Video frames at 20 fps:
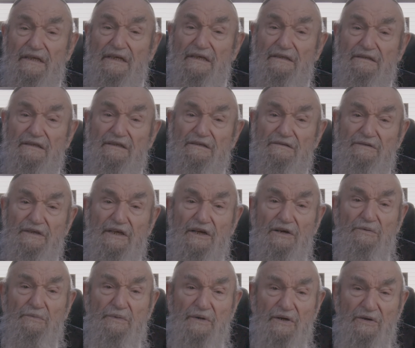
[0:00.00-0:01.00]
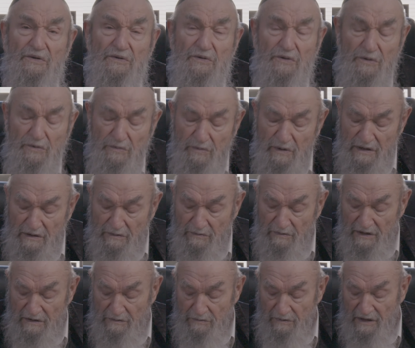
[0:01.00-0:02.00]
that uh, you know we don't know what
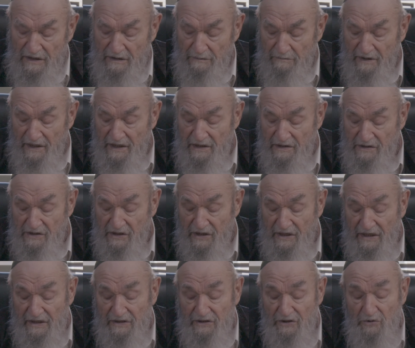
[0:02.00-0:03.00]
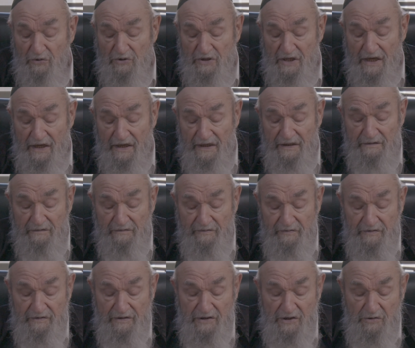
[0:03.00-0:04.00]
what what it means. You can't use your head
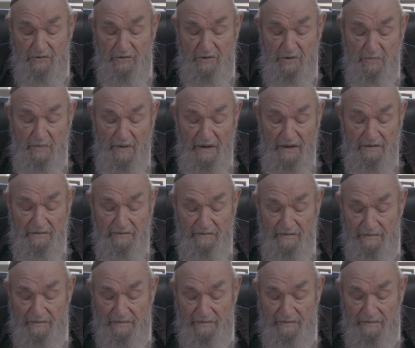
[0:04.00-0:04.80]
if you disrespect.